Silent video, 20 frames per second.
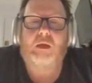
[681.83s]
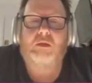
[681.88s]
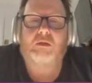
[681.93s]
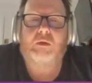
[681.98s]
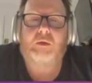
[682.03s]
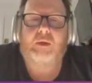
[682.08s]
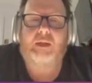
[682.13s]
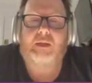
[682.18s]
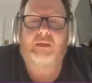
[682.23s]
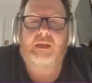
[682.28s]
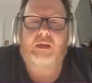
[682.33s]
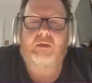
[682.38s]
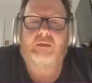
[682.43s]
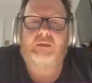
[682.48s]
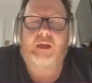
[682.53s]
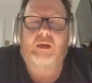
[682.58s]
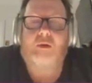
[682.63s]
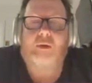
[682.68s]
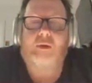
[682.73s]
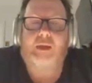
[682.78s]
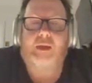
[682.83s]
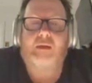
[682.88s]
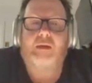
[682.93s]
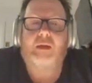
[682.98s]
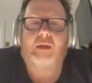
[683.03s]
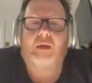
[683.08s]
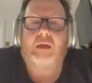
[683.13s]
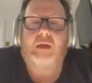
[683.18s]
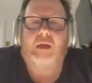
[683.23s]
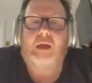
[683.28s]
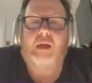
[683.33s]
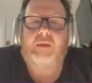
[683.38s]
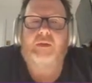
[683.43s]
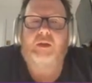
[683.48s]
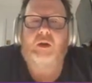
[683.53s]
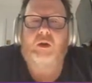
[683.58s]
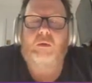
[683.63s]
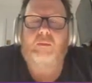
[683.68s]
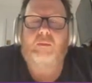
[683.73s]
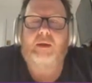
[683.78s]
so head, tail, tail, head, and
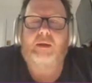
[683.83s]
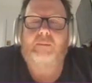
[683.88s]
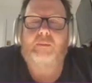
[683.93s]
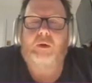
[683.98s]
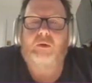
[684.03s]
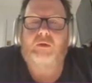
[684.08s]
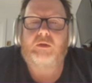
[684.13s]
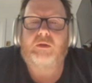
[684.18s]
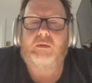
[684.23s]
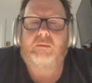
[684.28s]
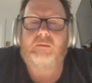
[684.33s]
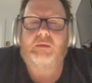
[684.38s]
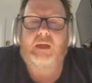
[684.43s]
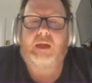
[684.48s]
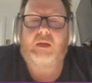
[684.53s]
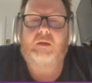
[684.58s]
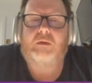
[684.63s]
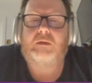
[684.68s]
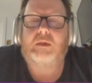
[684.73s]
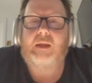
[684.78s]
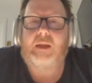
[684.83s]
then I'll make both of them tails.